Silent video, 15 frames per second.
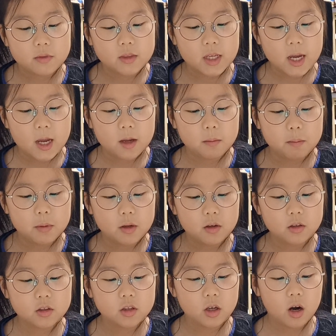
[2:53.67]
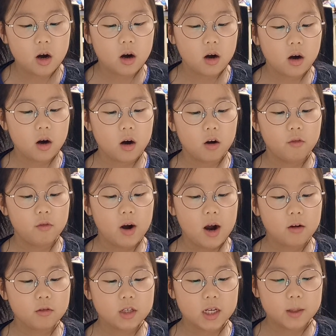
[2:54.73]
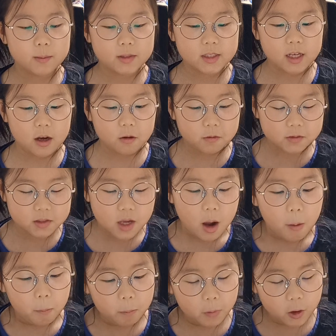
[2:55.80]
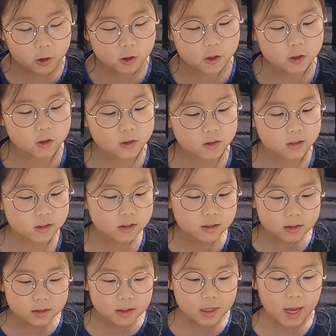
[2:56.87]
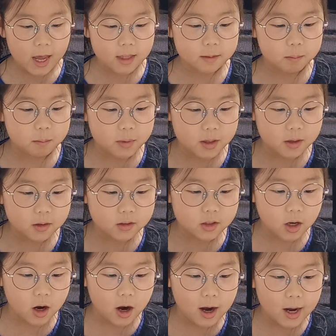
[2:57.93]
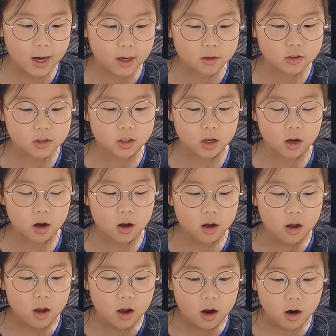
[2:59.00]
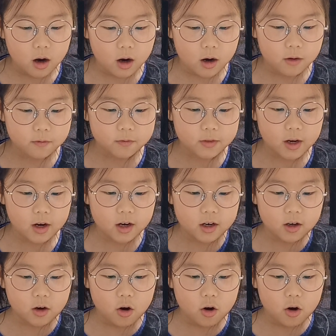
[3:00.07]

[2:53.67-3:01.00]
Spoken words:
they build around themselves. Mollusks can build a house of their